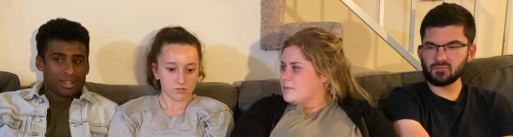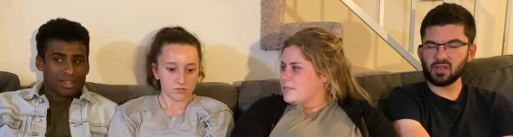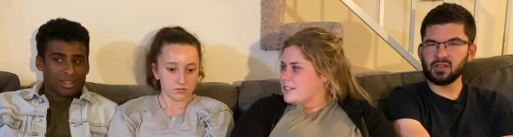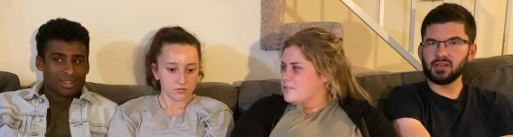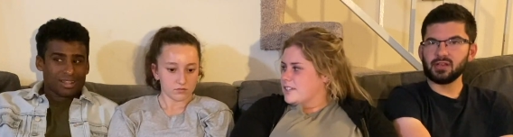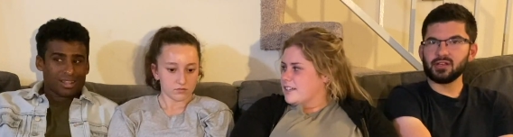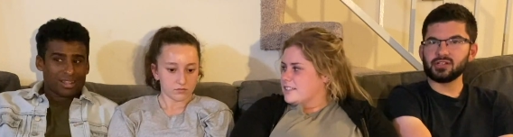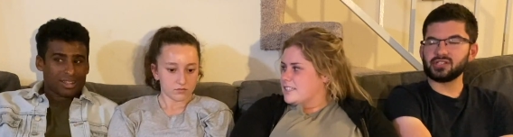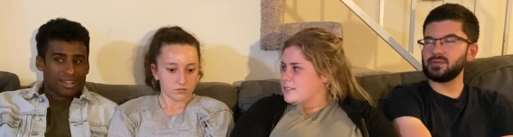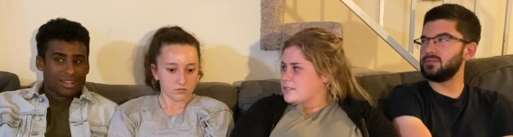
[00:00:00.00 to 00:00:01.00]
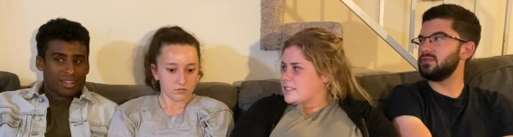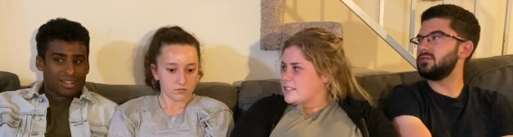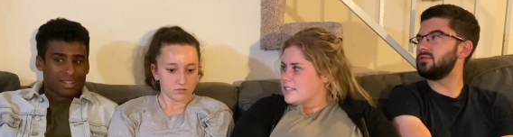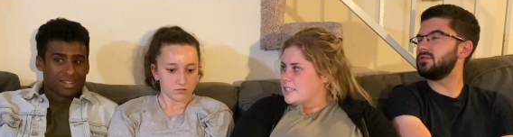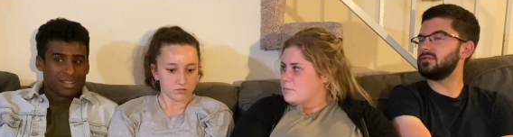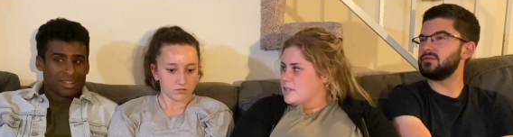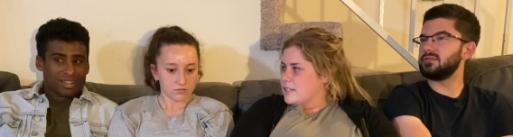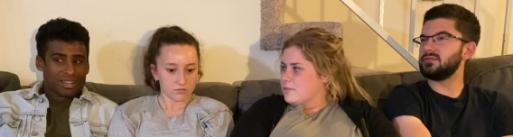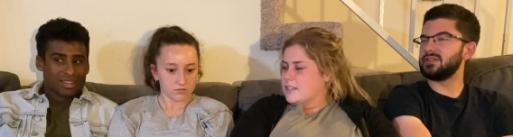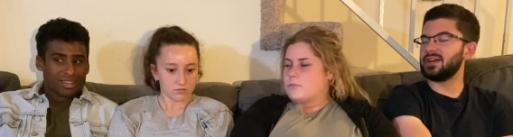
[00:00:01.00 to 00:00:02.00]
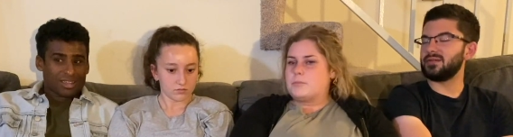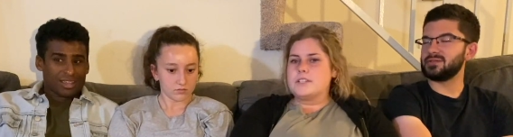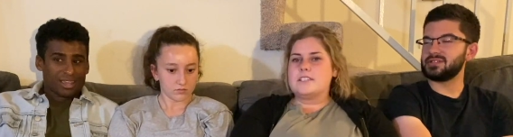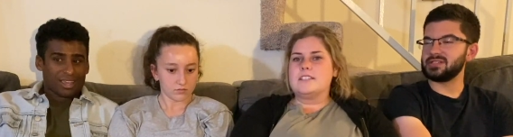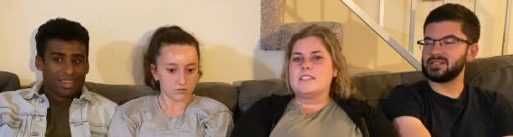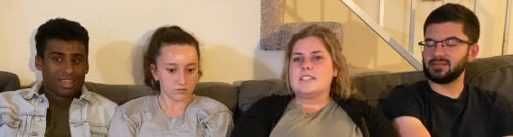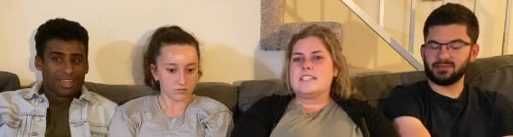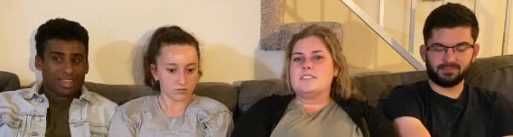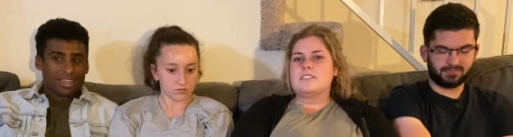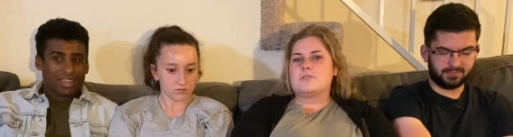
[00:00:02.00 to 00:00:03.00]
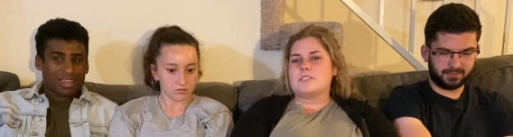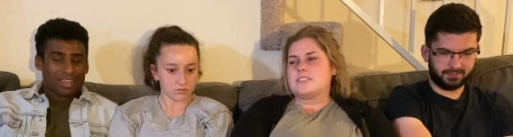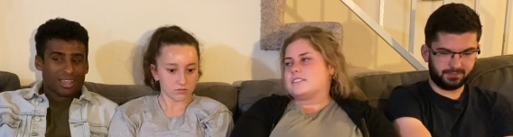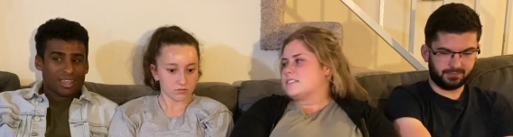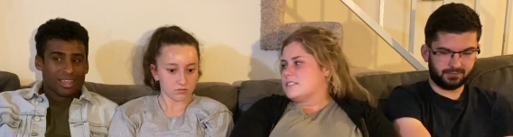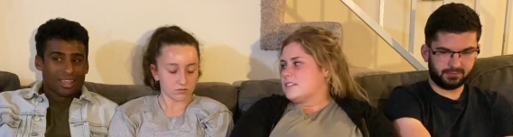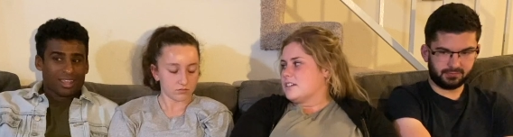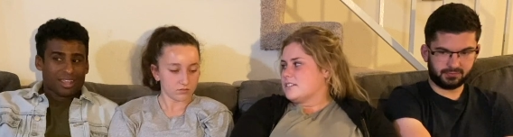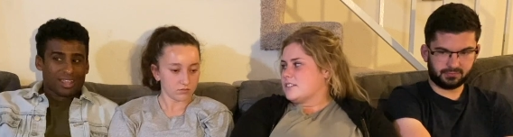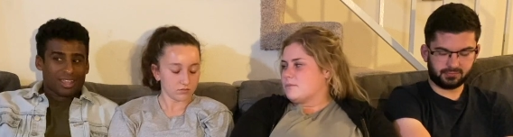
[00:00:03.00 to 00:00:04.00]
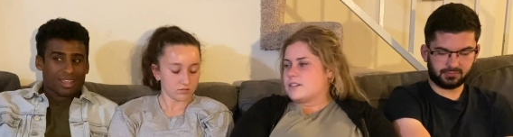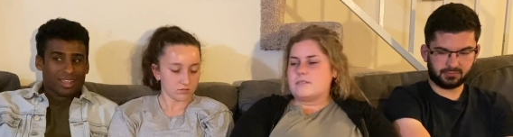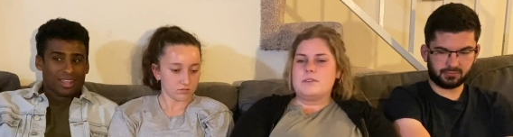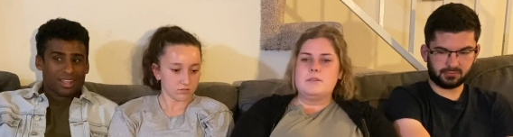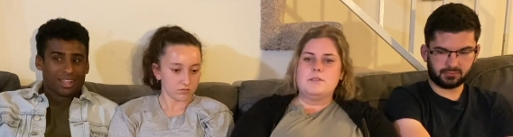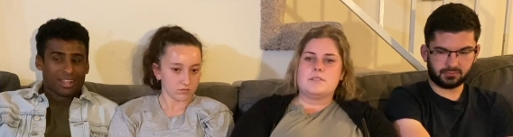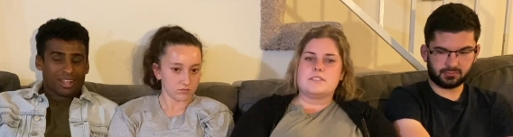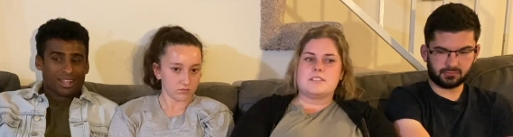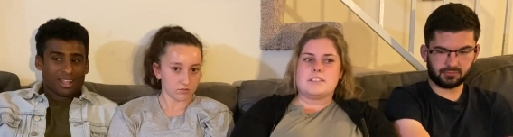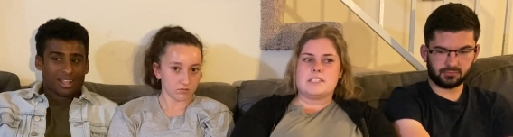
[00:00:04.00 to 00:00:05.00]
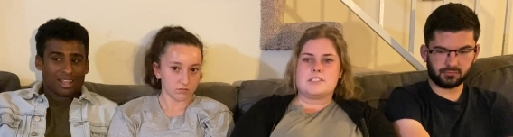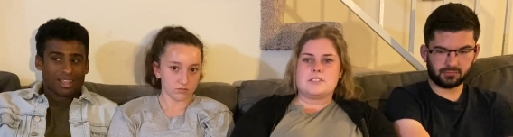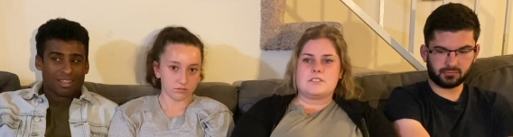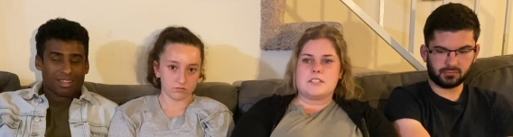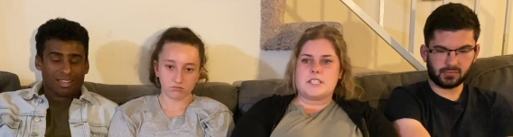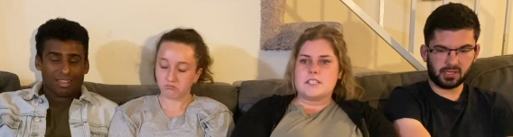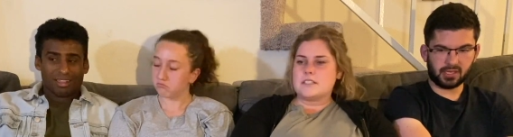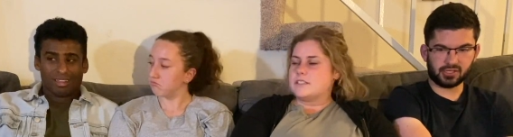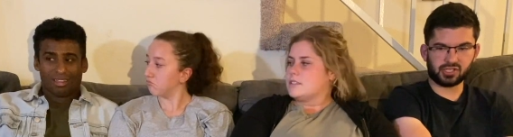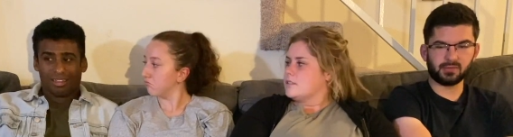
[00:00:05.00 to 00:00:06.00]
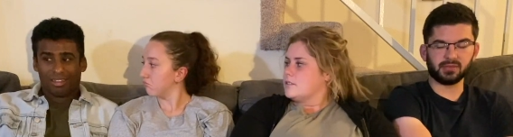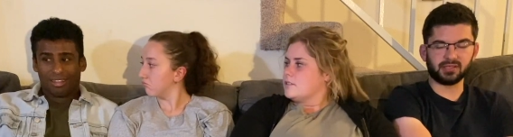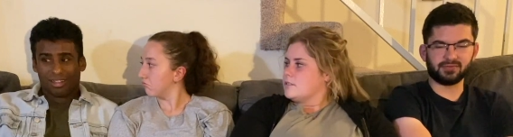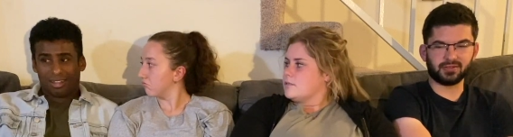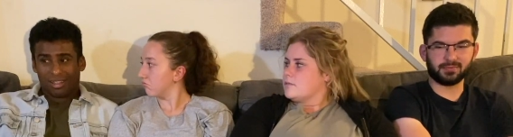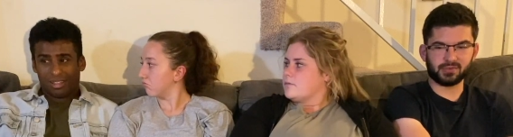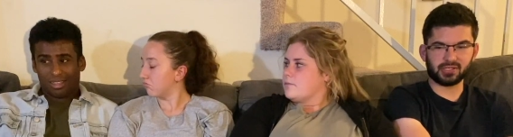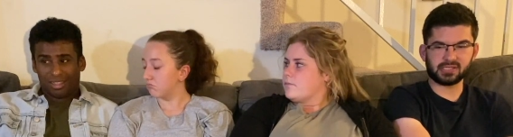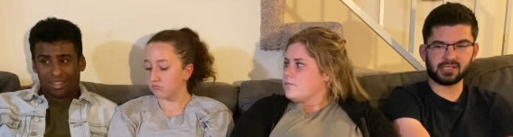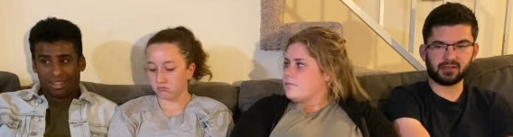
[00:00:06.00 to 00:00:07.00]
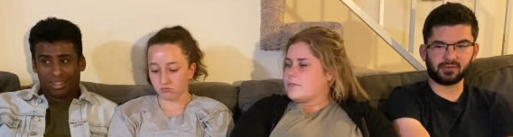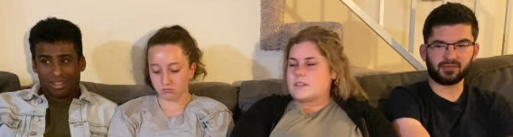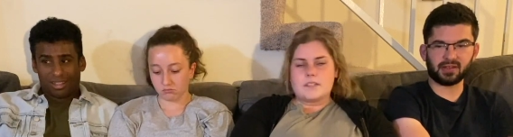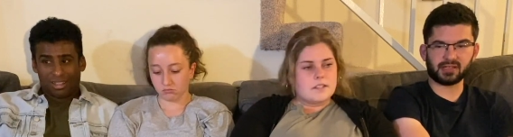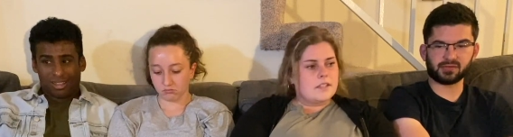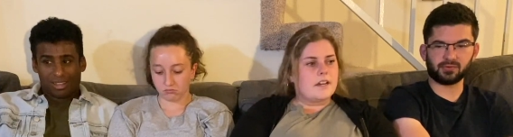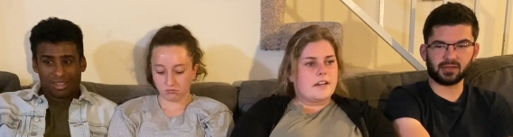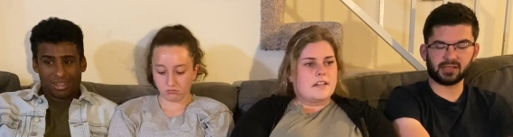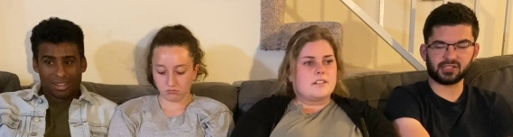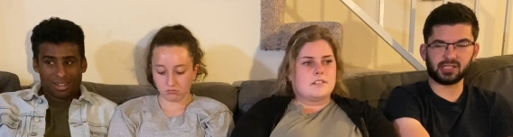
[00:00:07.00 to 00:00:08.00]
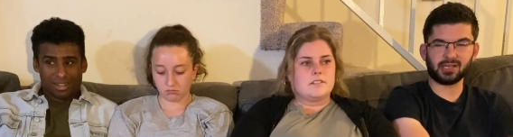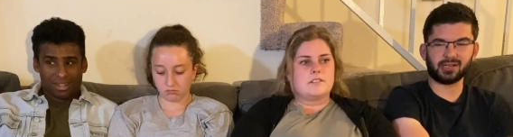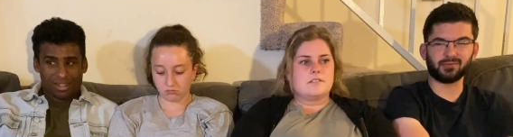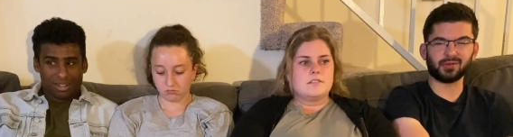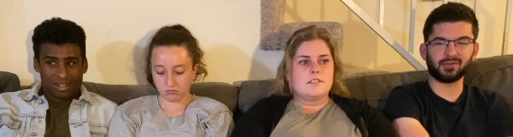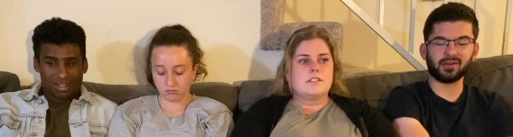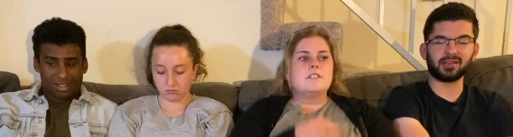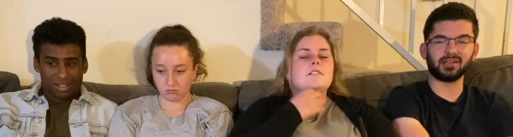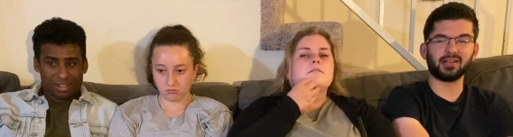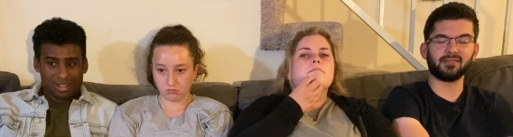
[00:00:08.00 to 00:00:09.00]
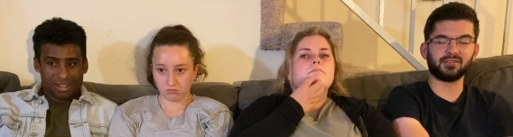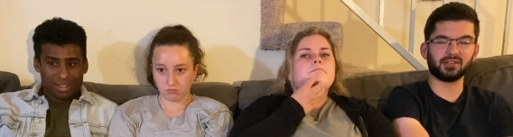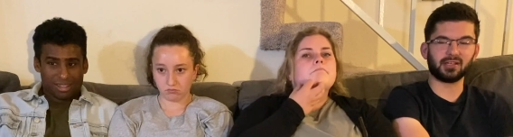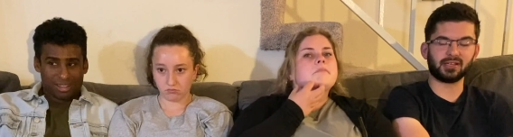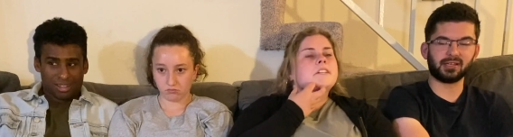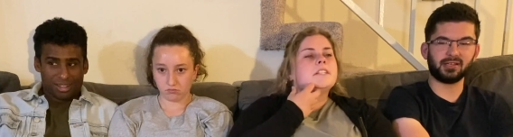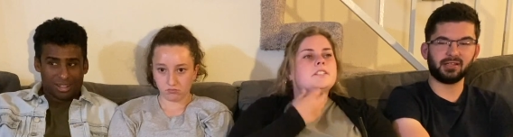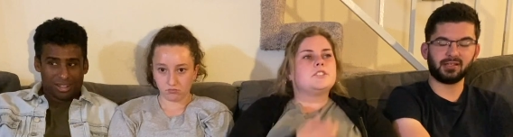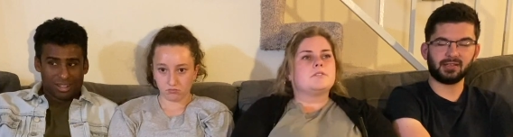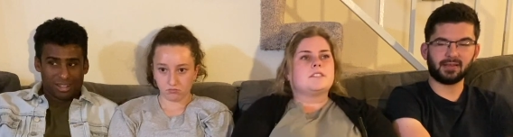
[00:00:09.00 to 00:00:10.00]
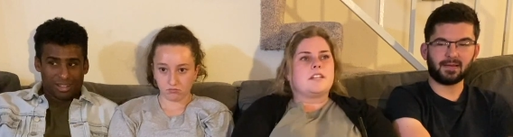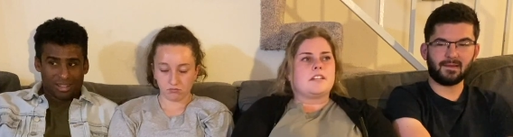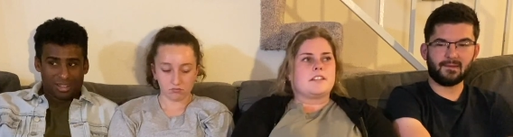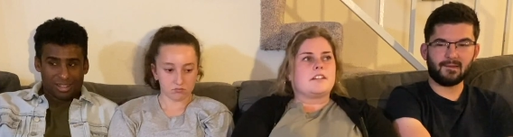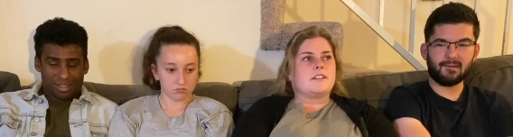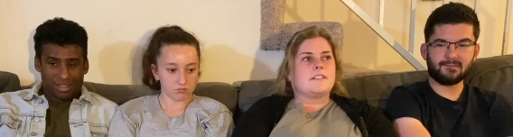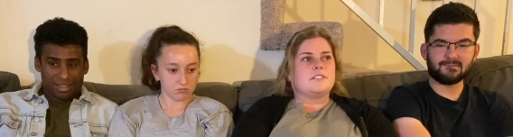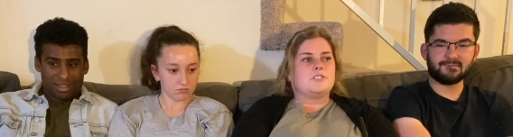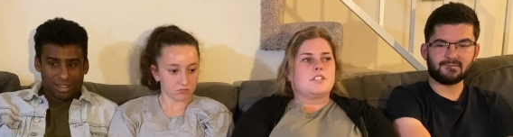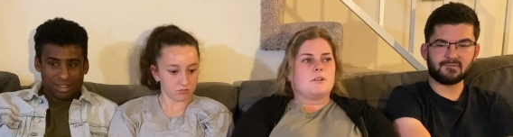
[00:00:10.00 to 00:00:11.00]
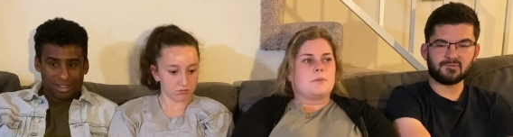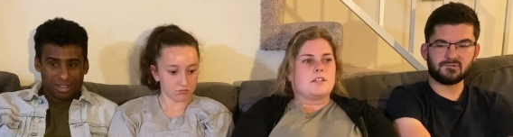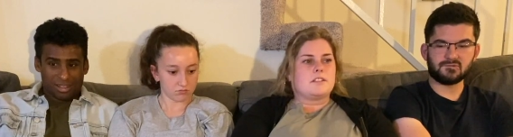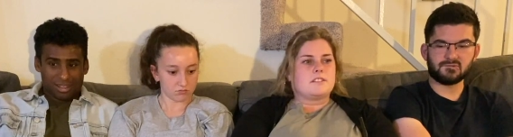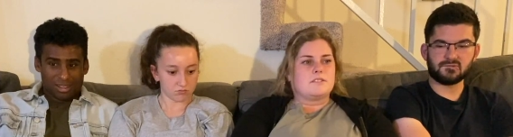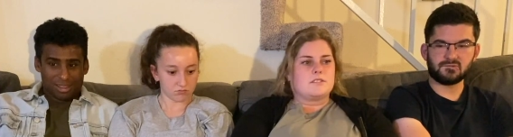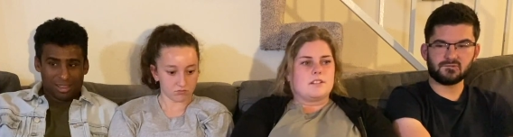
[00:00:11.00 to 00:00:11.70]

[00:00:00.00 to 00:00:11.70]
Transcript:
Speaker 1: When in reality, she, he was gonna keep them. Yeah, but then he looked really sincere, so I'm like, maybe he was telling the truth.
Speaker 2: And she believed him. You could see on her face. Yeah. Like she kind of regretted it, I feel like.
Speaker 1: And then she was standing there and then she got bit. So I was